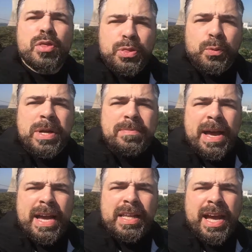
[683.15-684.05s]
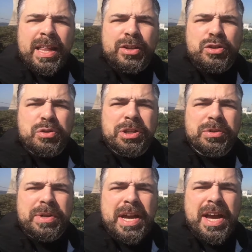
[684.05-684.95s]
3 Mile Island
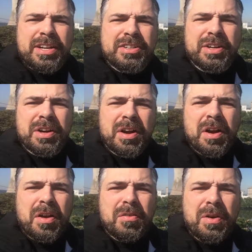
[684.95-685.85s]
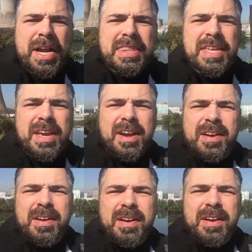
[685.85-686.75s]
nuclear reactor. Right there.